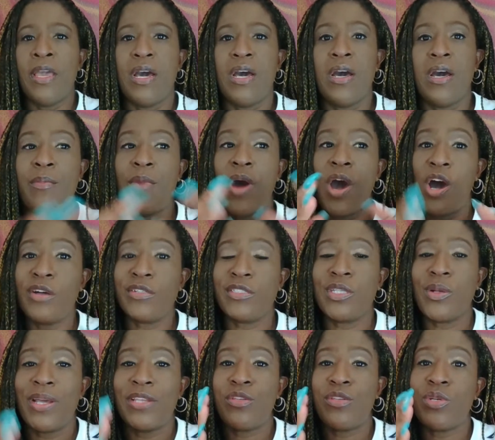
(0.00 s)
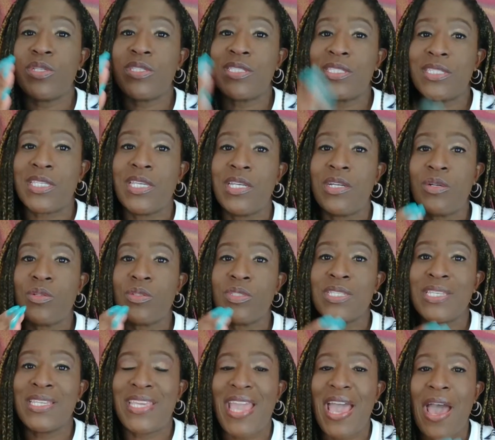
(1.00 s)
Also, I do a
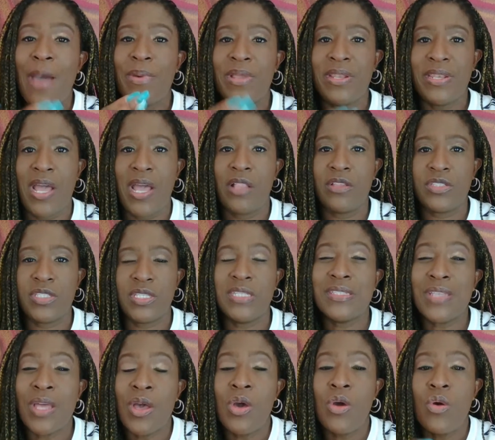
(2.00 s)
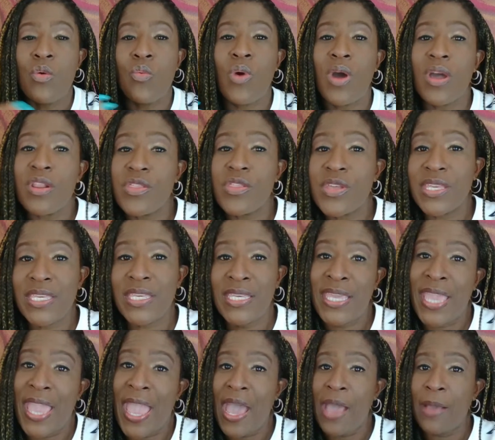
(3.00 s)
skills gap analysis. What are the
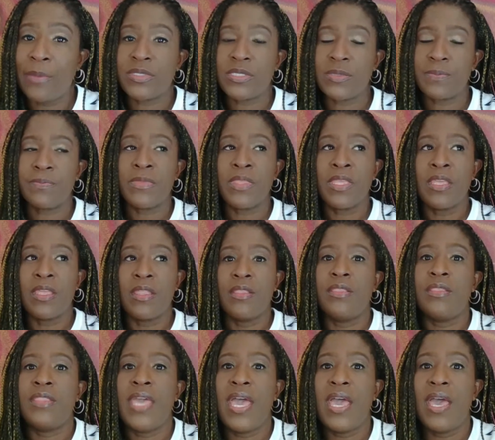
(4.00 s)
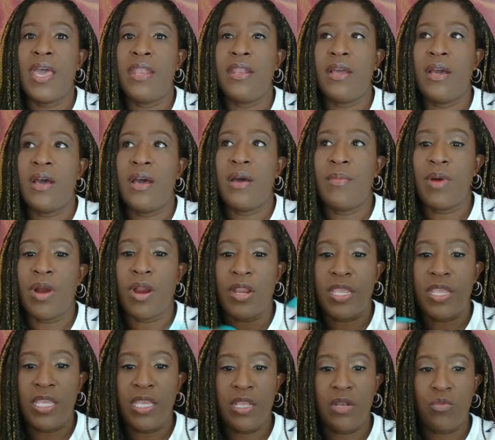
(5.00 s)
gaps that are
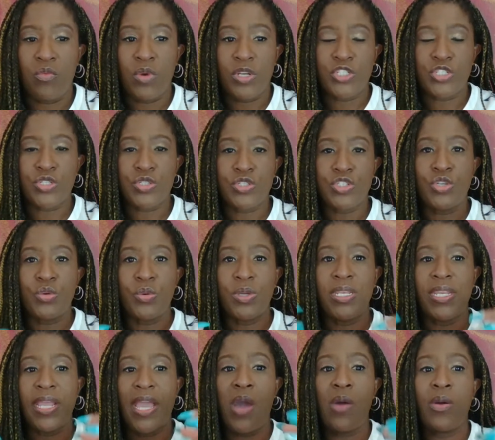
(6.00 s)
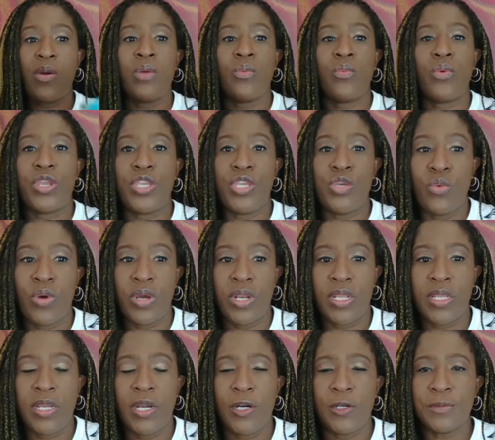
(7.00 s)
in what you're doing now and where you want
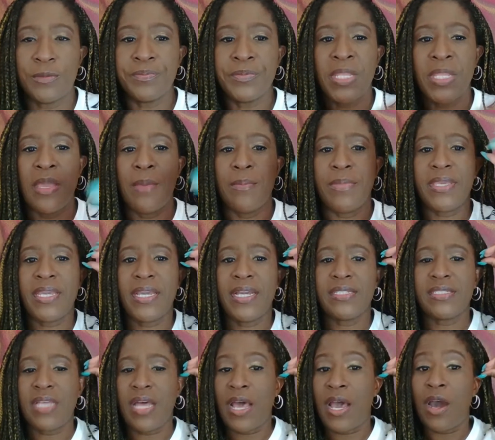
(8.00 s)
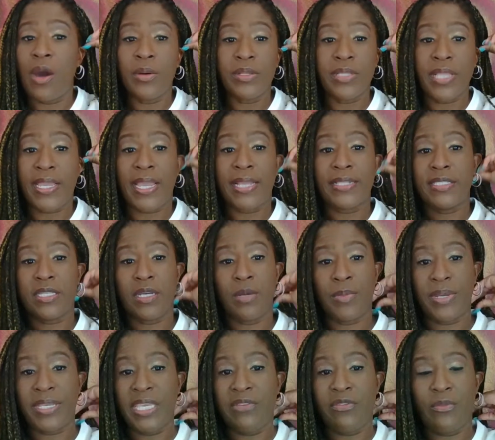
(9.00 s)
to go? Because like I
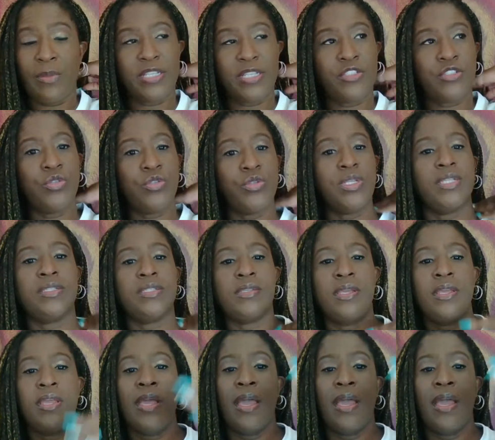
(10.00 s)
tell even my students,